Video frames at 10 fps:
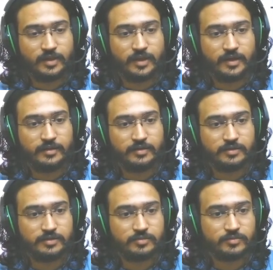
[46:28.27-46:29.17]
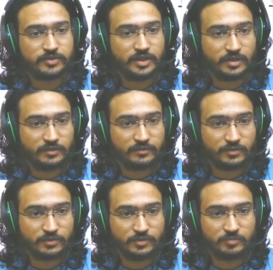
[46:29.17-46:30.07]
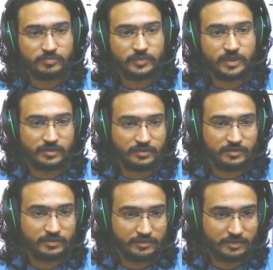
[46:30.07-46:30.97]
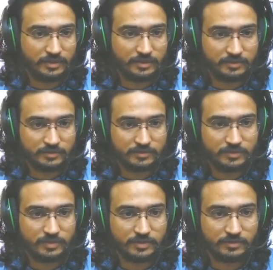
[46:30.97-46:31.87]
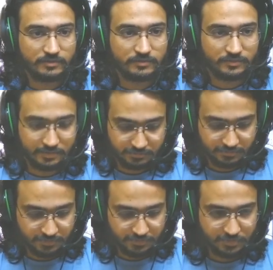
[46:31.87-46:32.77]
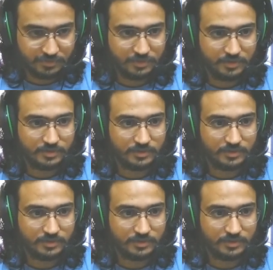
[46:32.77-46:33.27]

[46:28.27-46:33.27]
and most likely it's going to, yeah, it did install the first version.